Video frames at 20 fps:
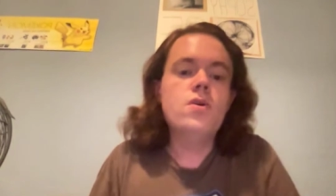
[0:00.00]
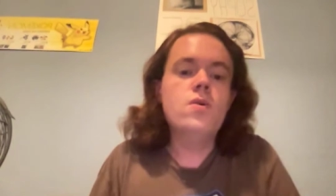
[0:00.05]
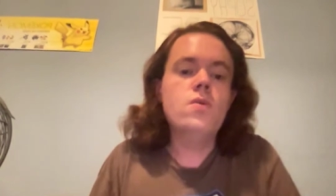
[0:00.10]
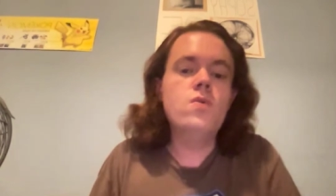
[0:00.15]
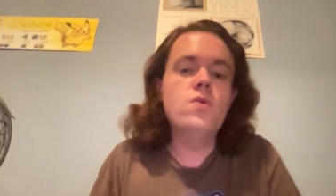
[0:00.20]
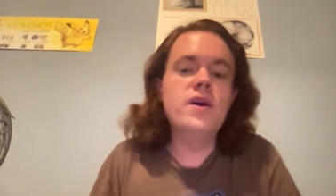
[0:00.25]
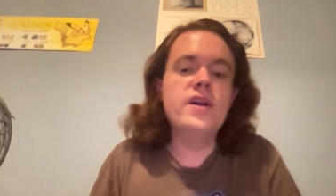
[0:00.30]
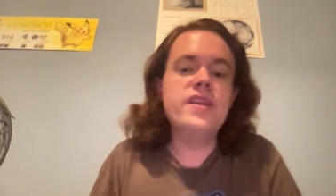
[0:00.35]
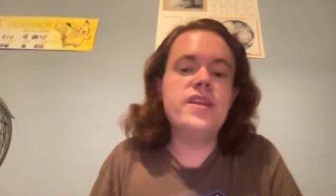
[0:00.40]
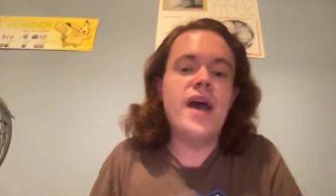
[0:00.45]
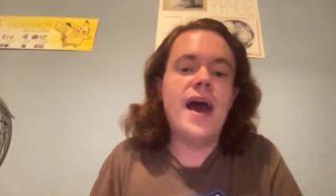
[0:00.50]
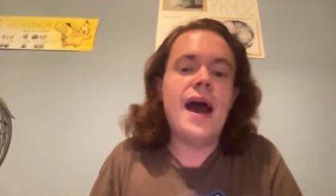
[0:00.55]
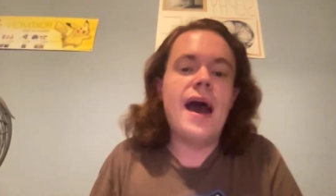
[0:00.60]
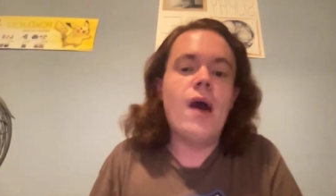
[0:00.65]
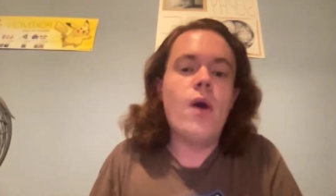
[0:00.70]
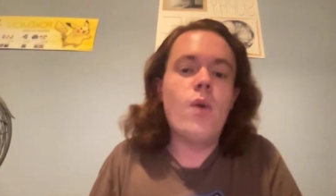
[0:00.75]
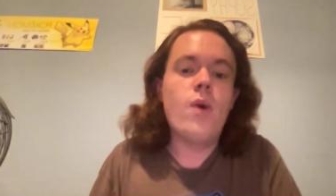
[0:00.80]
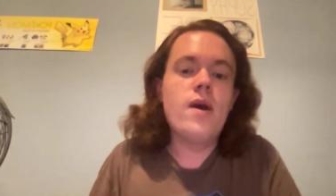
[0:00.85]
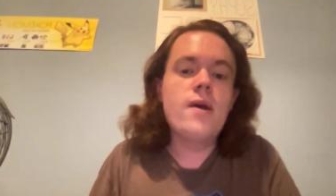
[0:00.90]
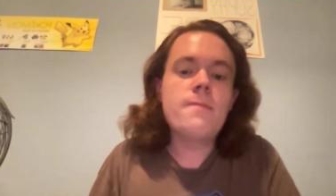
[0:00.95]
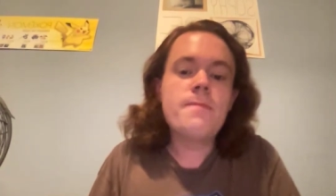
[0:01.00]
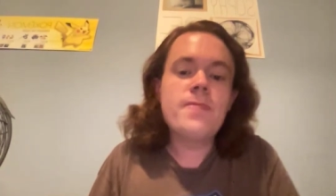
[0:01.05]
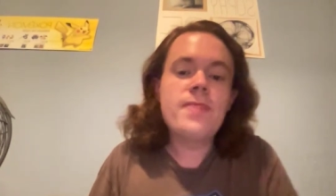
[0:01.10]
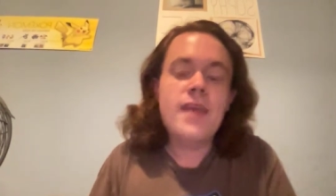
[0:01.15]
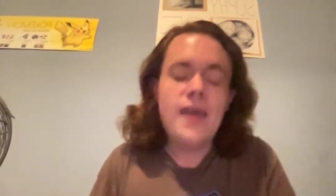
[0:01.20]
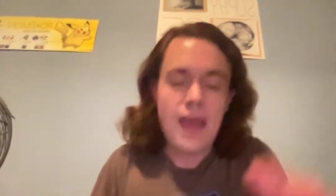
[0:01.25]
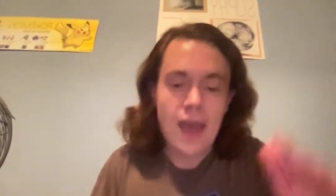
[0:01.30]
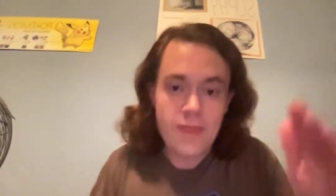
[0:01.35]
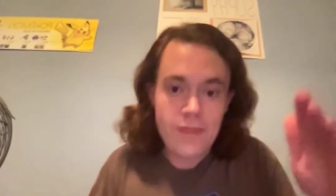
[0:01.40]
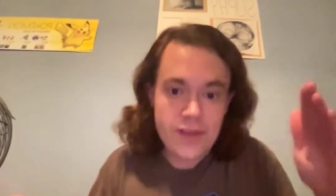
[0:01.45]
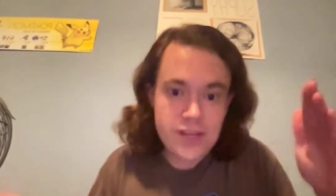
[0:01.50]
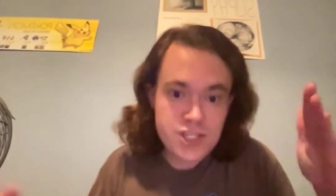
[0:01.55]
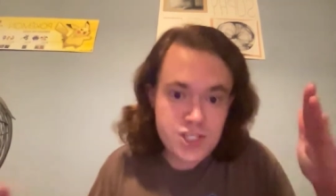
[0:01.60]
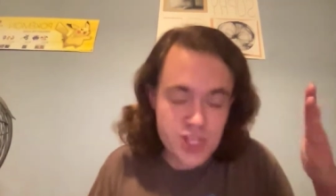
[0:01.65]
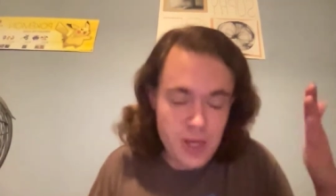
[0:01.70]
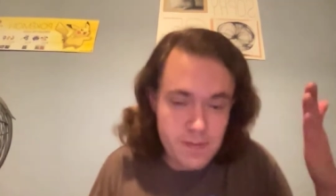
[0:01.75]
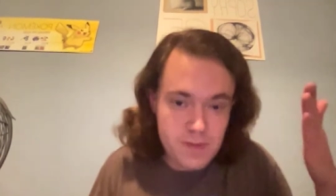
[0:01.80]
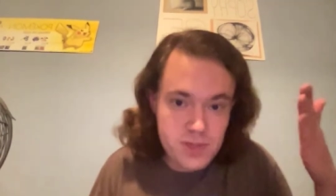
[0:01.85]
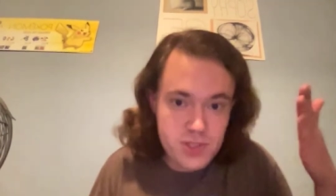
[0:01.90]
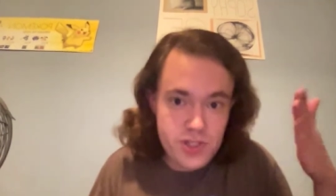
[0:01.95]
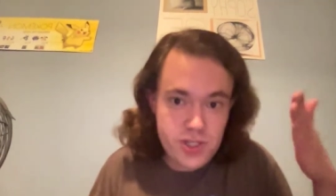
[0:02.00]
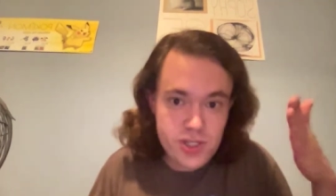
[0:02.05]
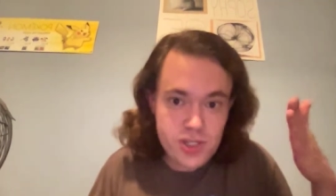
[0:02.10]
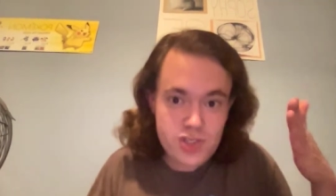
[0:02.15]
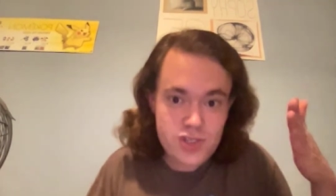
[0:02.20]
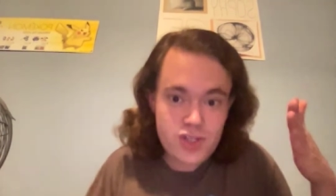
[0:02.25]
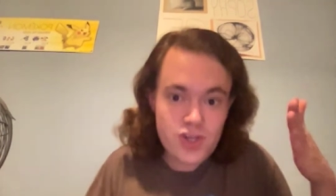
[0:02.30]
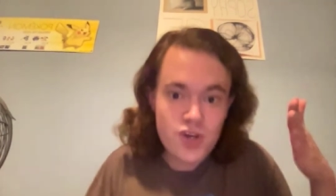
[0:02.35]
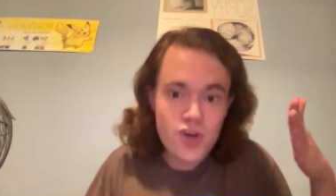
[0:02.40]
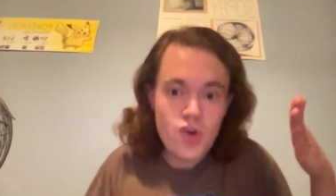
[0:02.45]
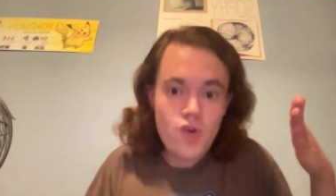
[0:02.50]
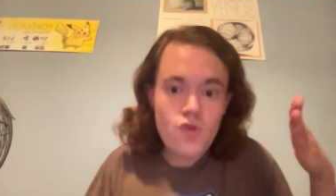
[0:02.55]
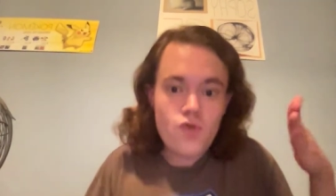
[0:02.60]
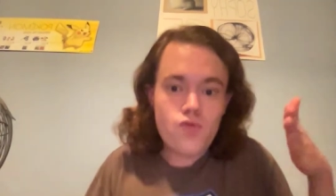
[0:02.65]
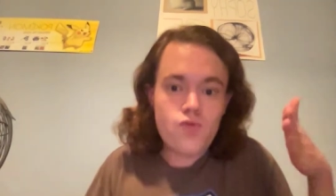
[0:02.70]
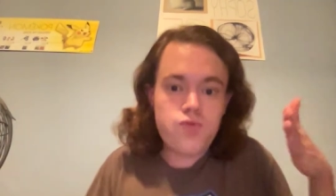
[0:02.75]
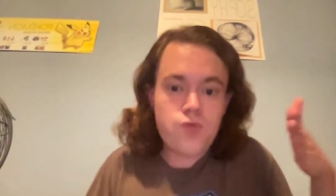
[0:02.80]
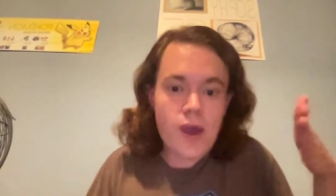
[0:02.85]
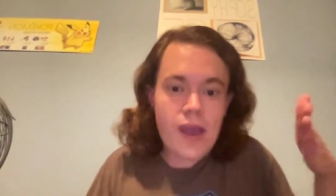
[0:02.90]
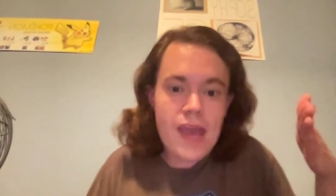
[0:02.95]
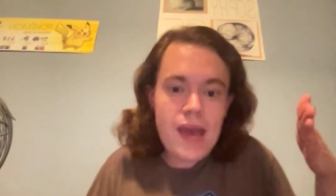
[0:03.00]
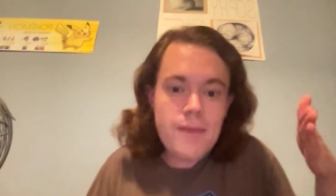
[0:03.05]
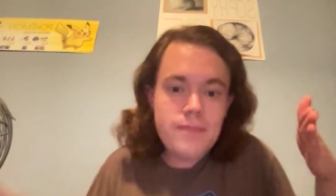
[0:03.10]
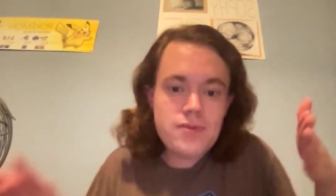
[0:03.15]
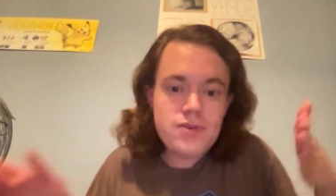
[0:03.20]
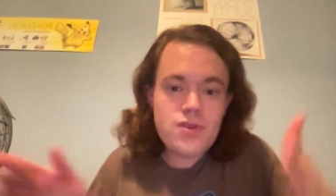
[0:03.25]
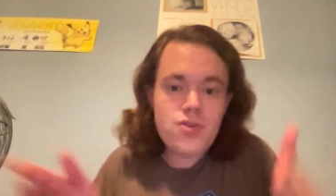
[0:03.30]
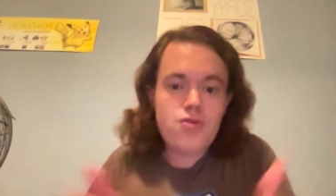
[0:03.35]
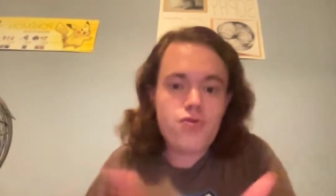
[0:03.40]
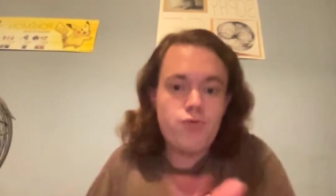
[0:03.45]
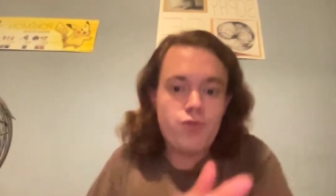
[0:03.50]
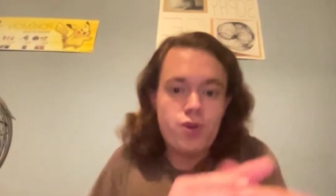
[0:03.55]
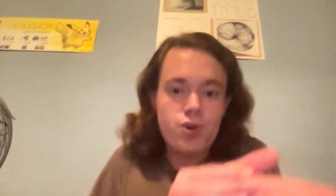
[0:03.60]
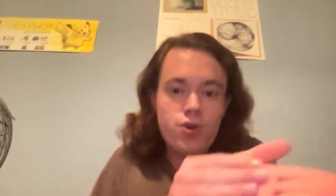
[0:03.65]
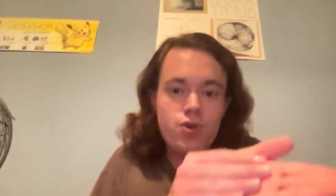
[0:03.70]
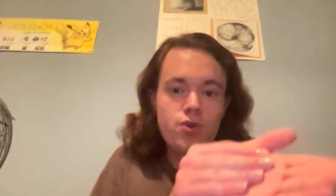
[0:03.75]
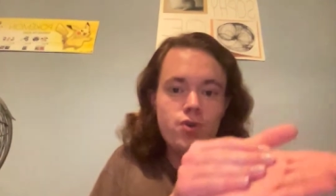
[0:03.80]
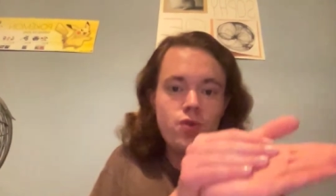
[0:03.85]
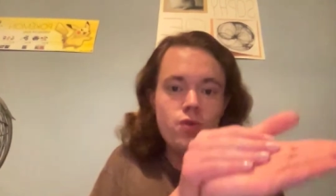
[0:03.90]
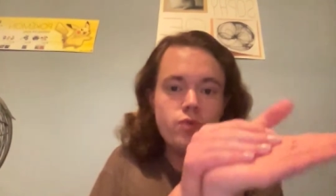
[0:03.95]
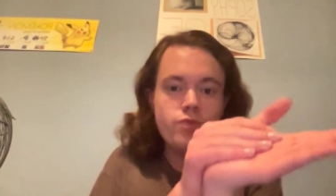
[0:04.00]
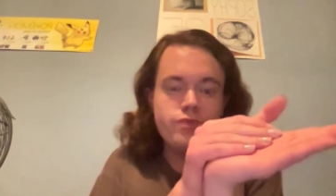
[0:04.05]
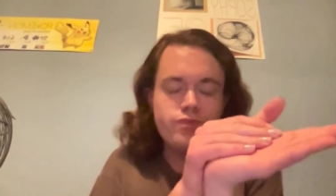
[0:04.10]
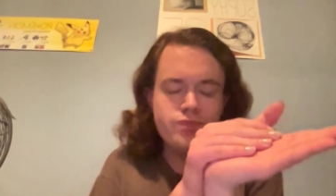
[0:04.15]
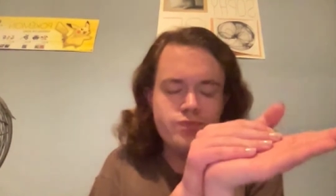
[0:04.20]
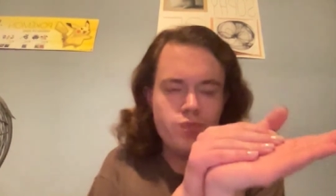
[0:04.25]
What now? And the ship just rams through